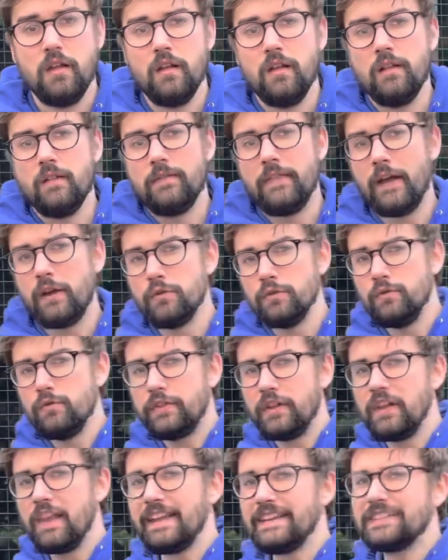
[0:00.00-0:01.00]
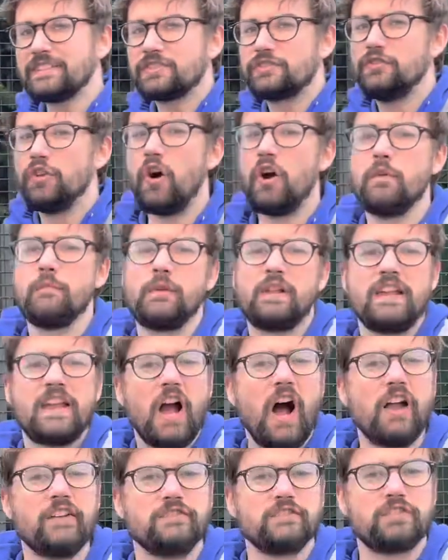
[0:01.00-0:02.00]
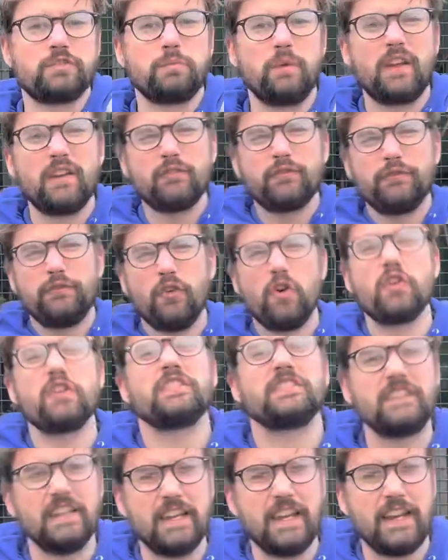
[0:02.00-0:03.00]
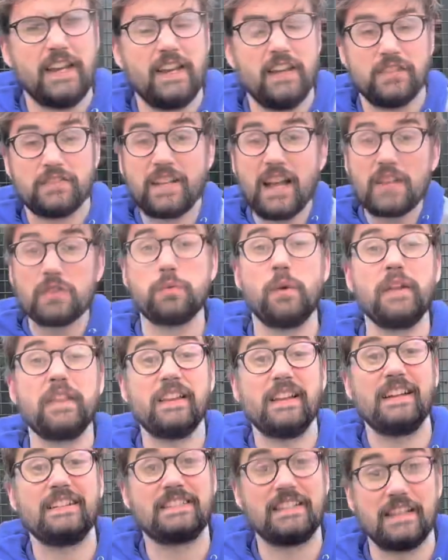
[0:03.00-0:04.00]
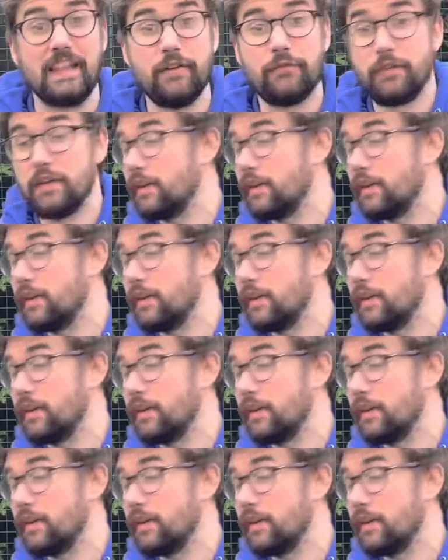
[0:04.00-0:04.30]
Now, the lynx normally hunts within forested areas. That's where they like to live. And if